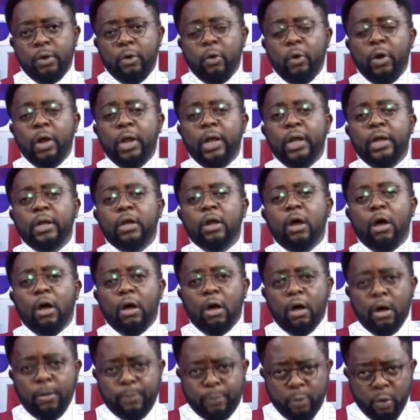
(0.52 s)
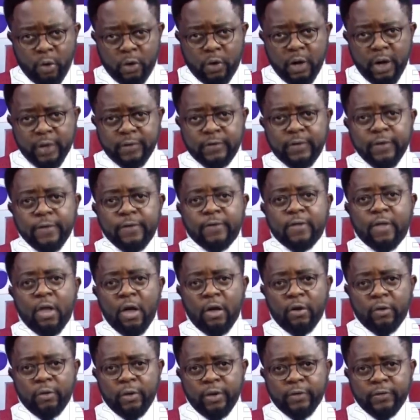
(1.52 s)
The ruling All Progressives
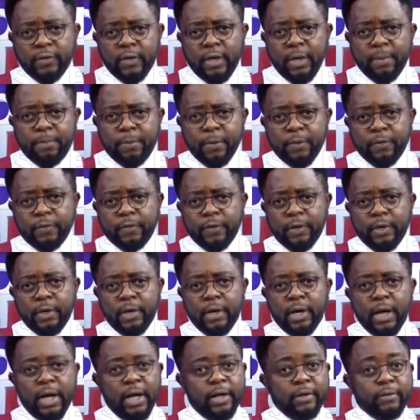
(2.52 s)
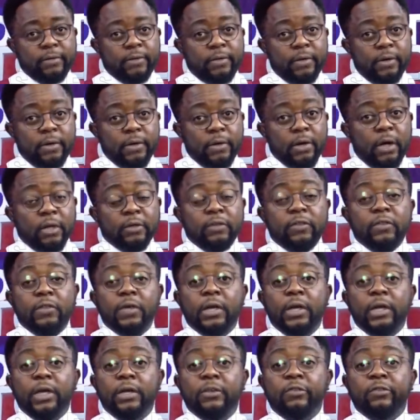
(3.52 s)
Congress APC has not
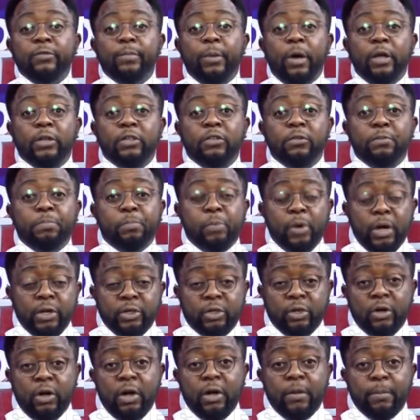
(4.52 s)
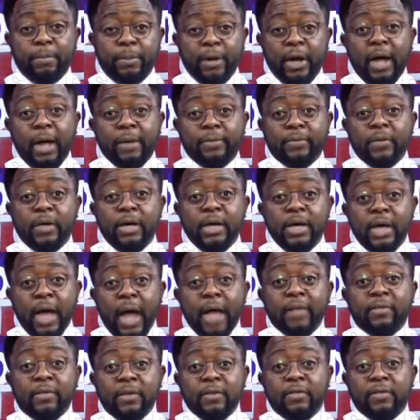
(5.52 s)
seen as much pressure, perhaps,
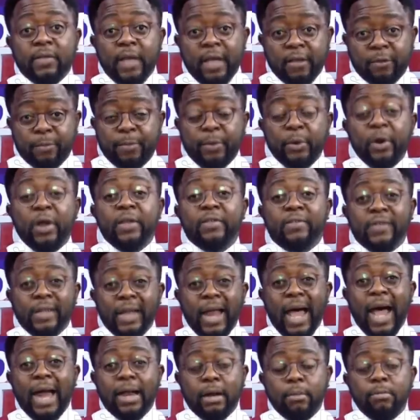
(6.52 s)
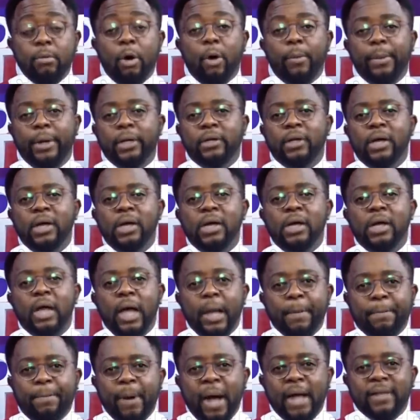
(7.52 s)
as it's experiencing at the moment.
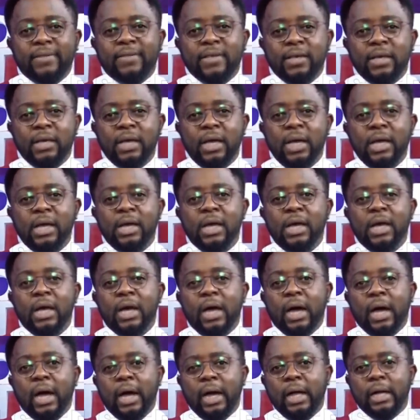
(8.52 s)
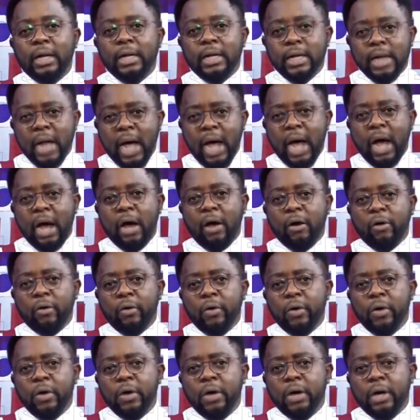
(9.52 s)
A party uh,
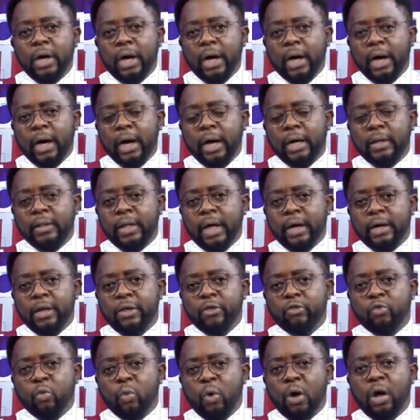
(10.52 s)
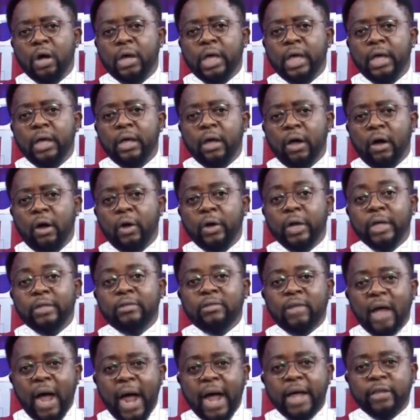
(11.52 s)
now uh, that is working on
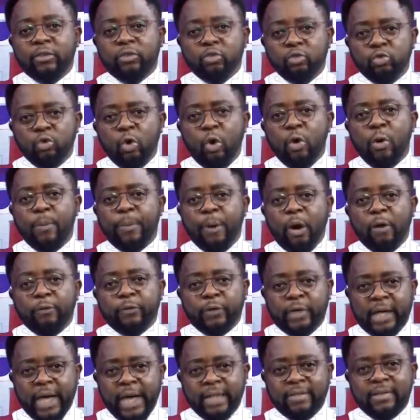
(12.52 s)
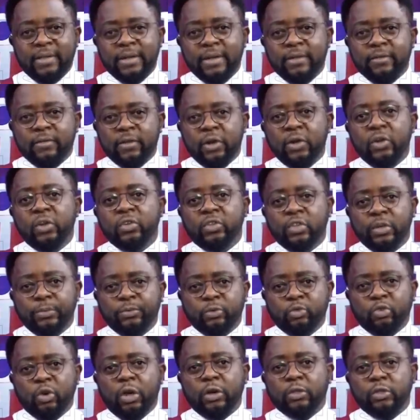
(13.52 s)
a tight rope of getting its
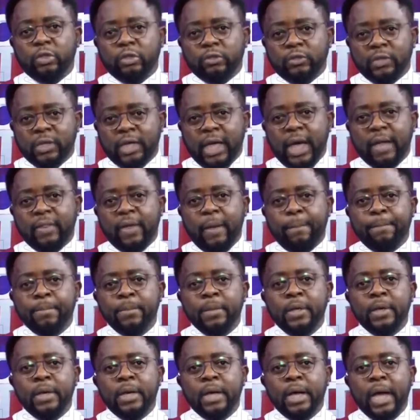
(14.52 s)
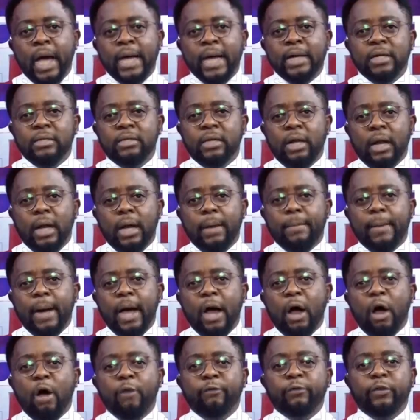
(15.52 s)
leadership structure together and the
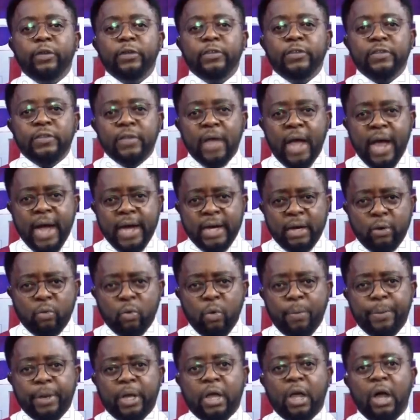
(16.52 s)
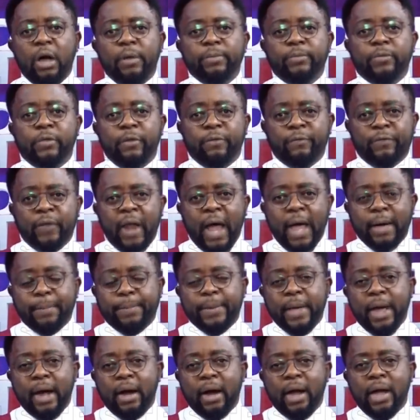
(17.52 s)
dilemma of deciding who becomes the
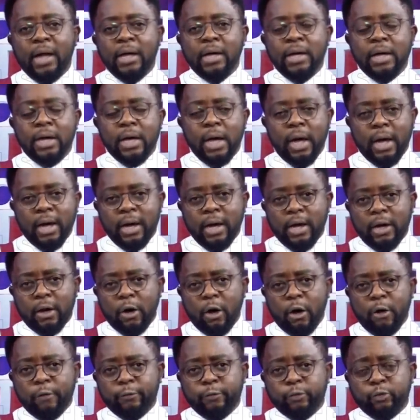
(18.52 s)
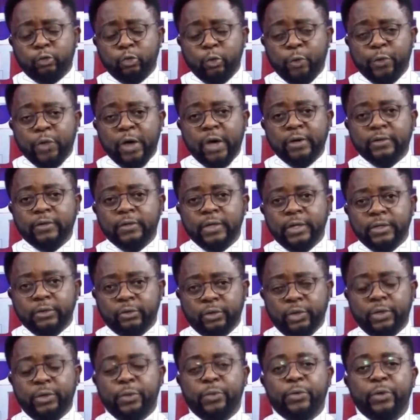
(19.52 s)
flag bearer ahead of
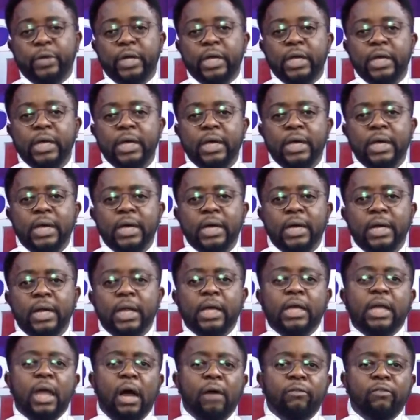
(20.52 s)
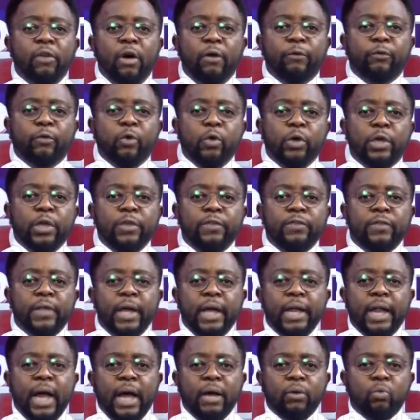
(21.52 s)
2023. The governor of Kogi
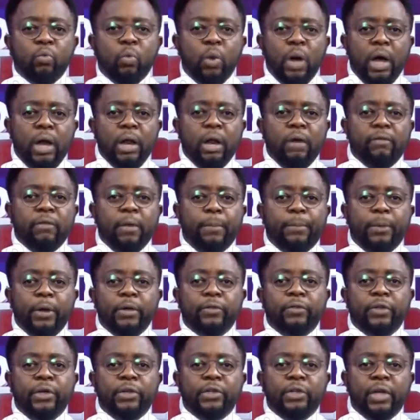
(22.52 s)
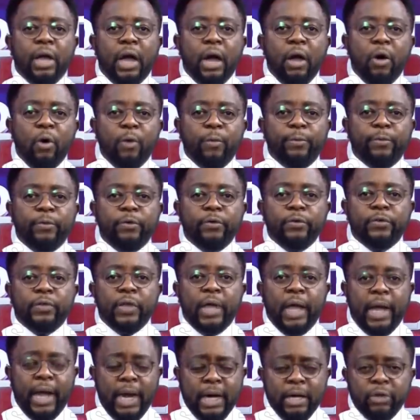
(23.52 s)
State and one of the presidential
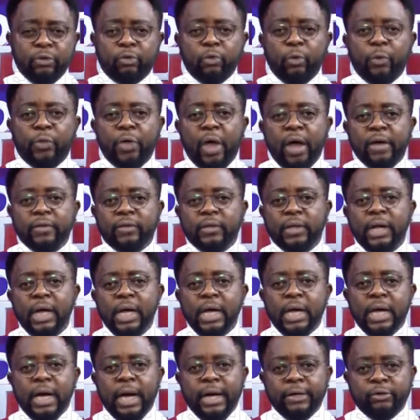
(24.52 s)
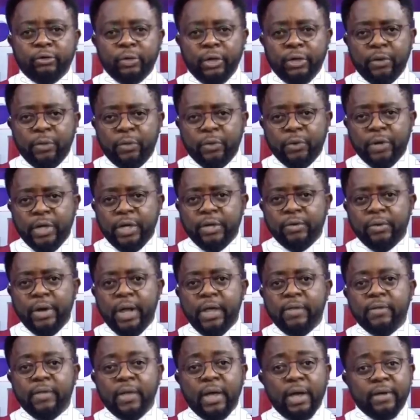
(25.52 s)
hopefuls in the 2023
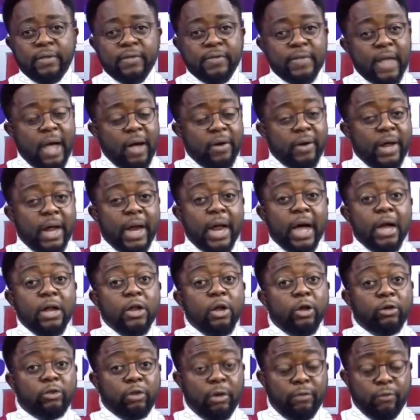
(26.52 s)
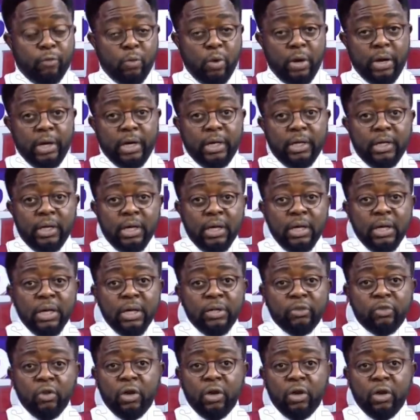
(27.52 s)
race has sounded a note of warning